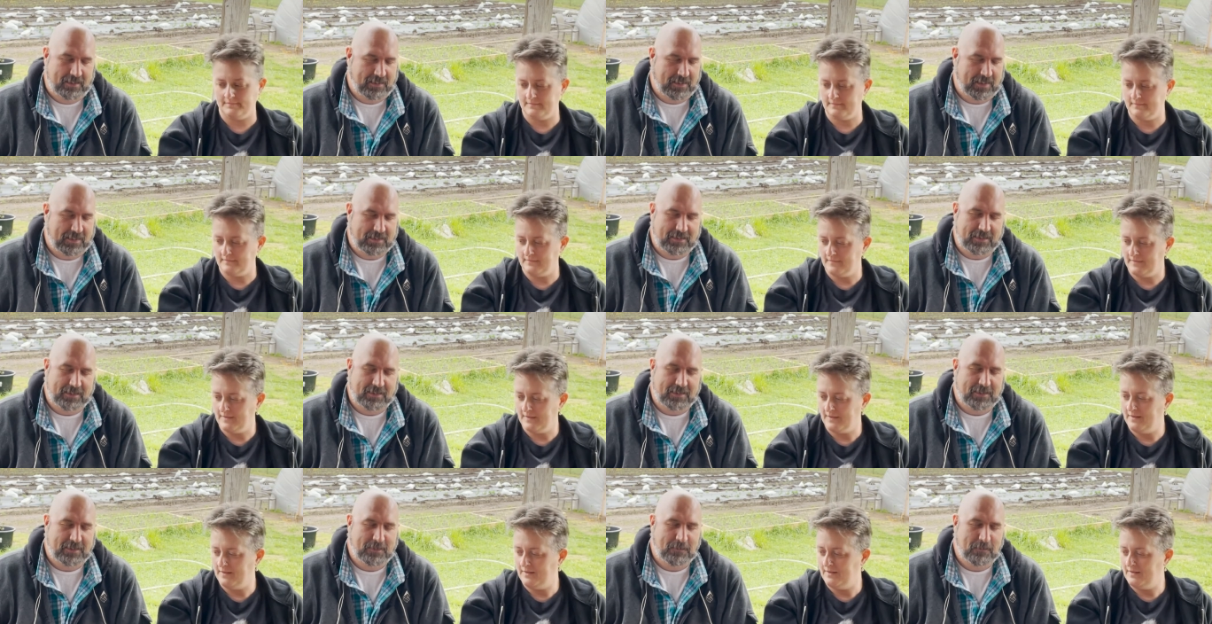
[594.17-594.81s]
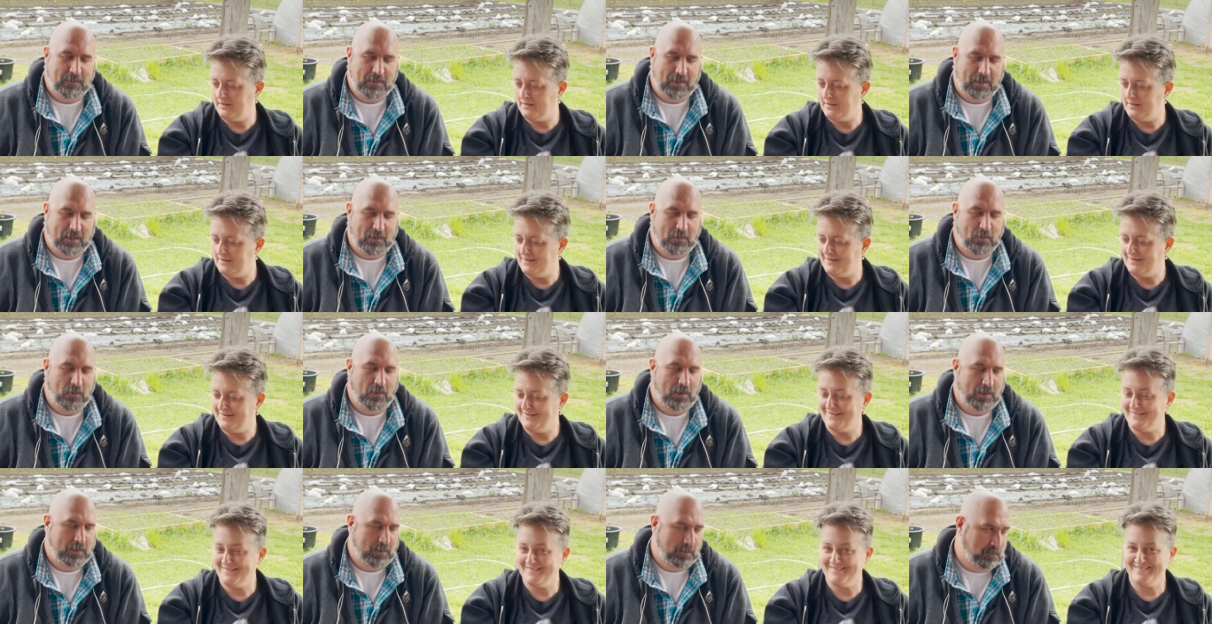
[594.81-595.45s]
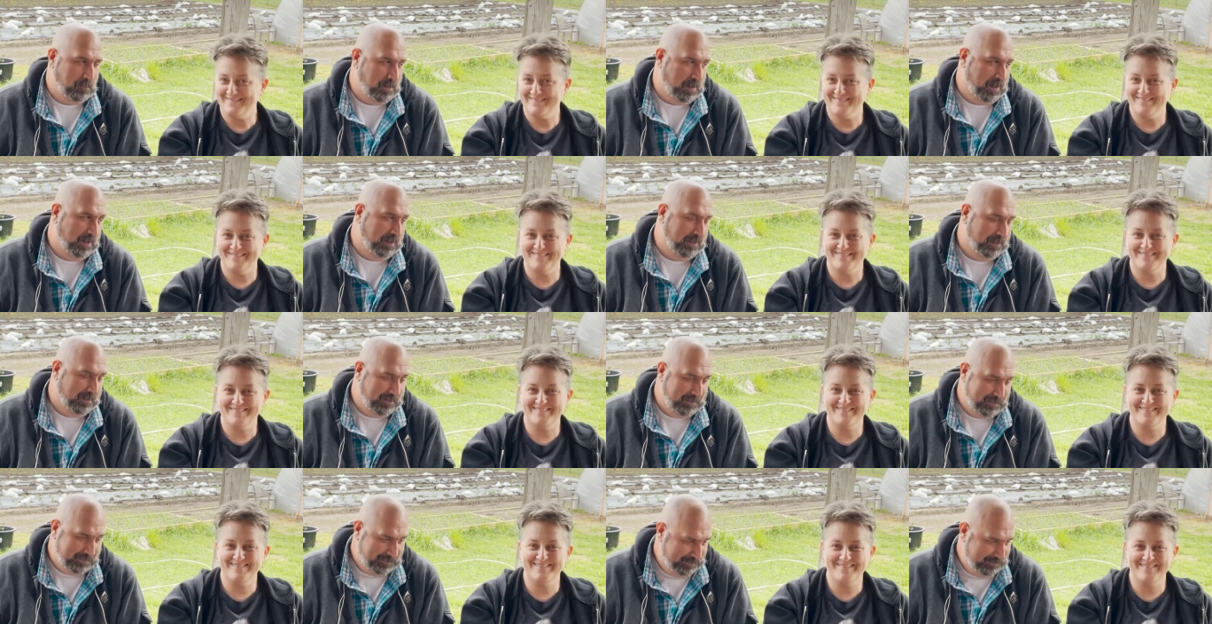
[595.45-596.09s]
Speaker 1: That's just according to
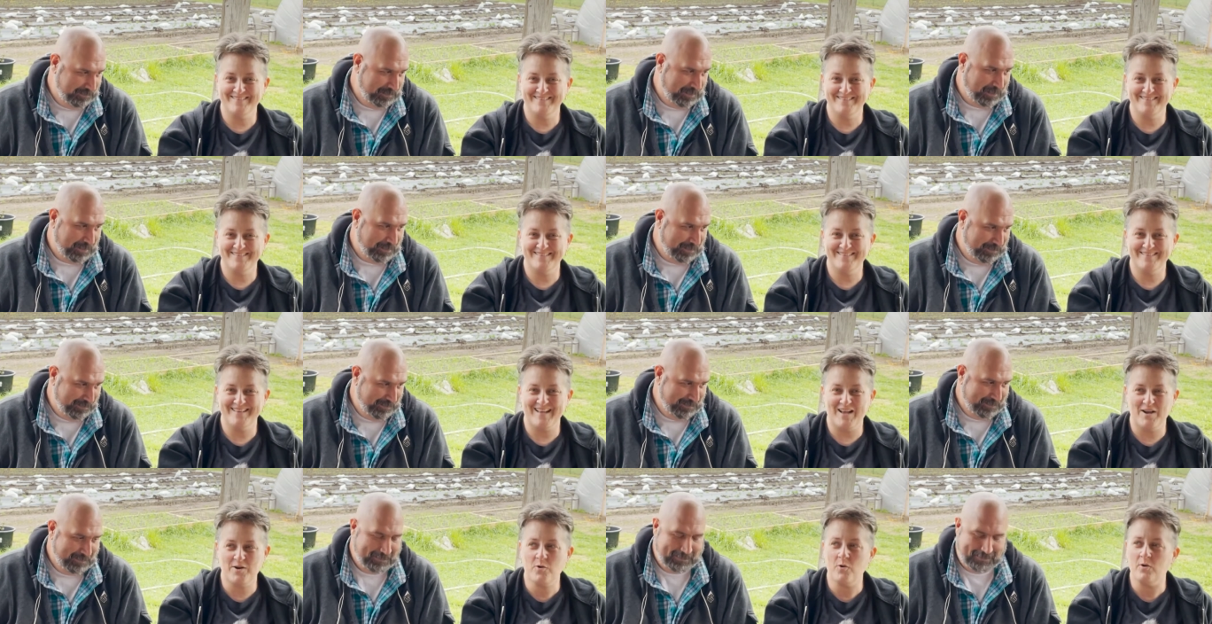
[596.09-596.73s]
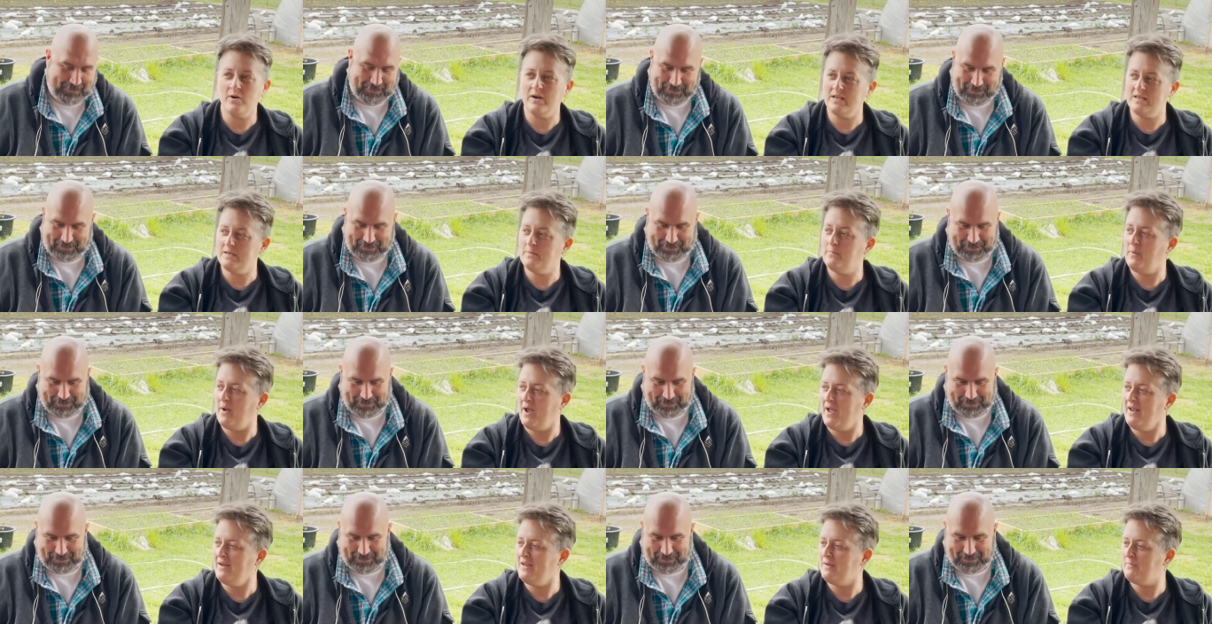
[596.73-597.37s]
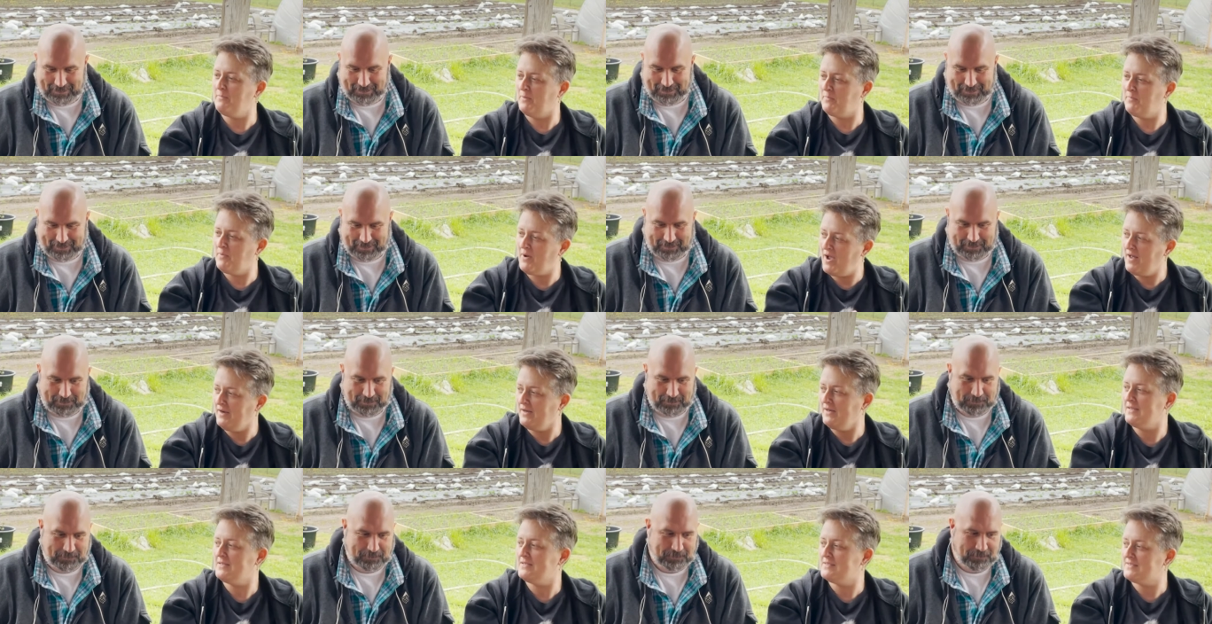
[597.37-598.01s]
botany, not...
Speaker 2: According to botany, but
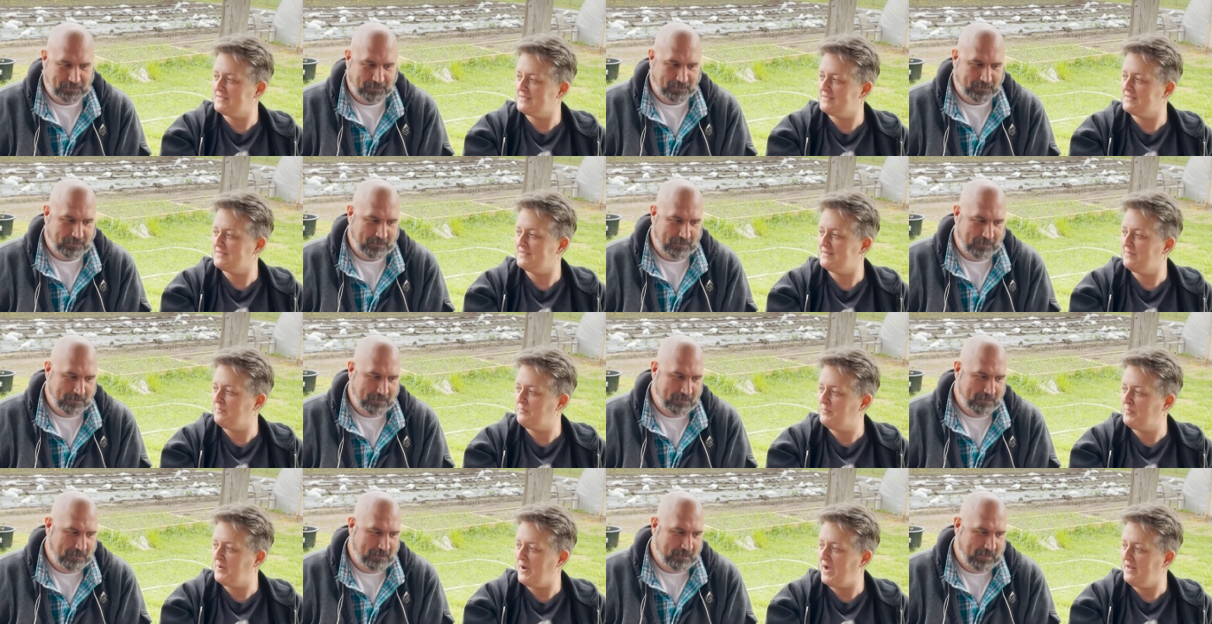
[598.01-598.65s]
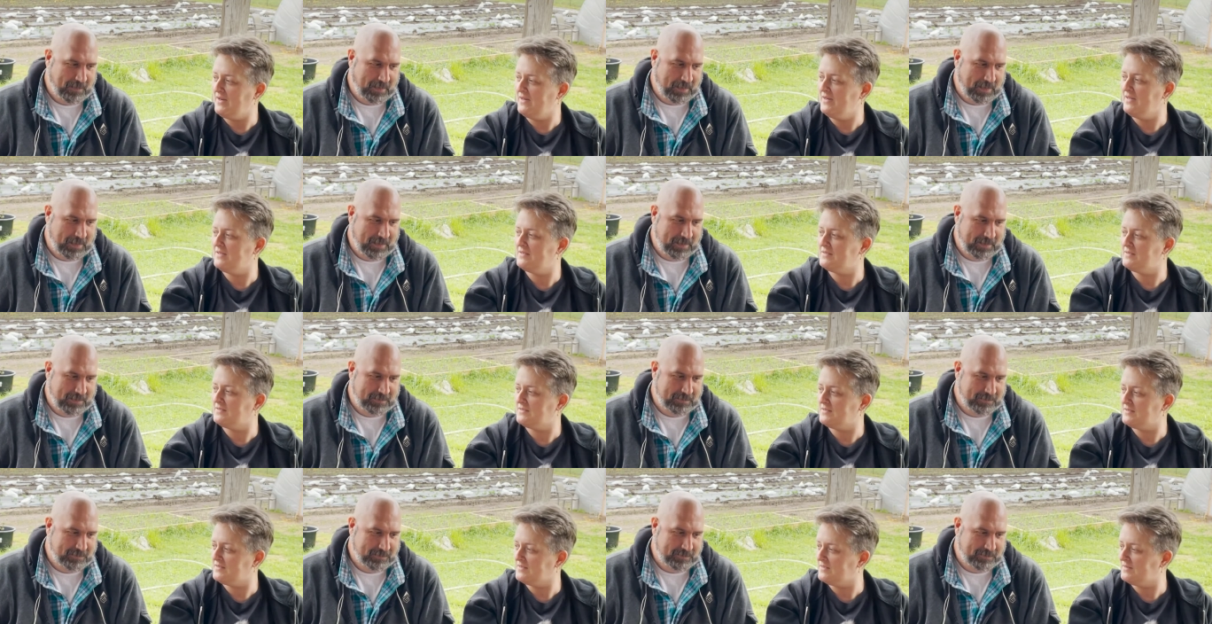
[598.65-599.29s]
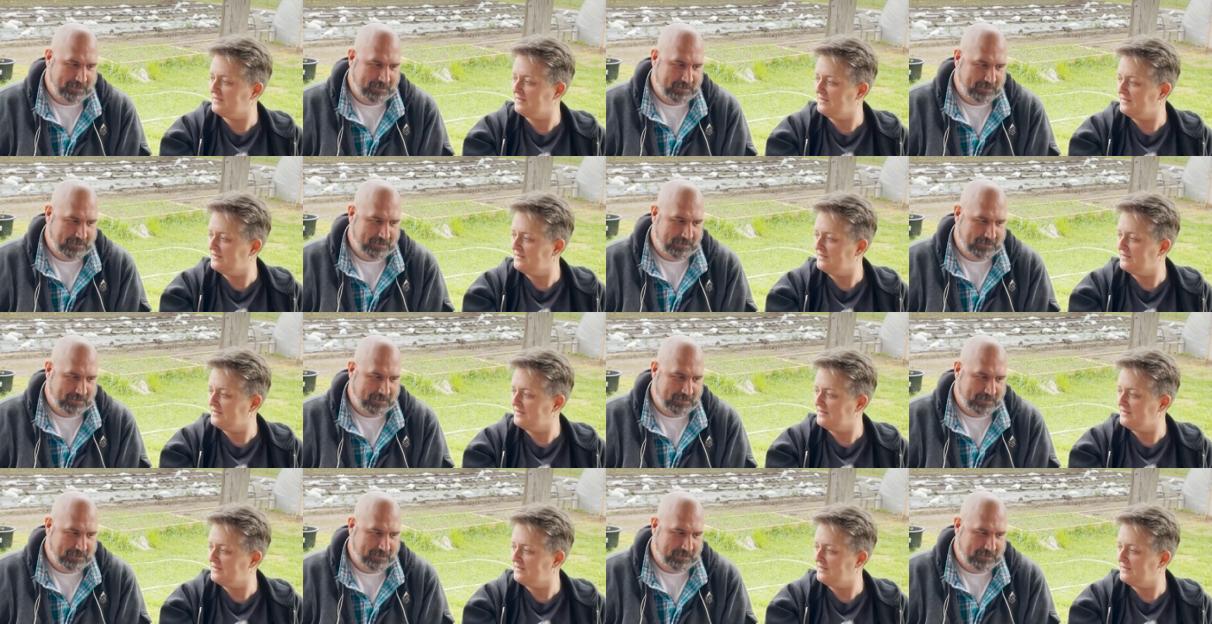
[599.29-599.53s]
botany's, botanists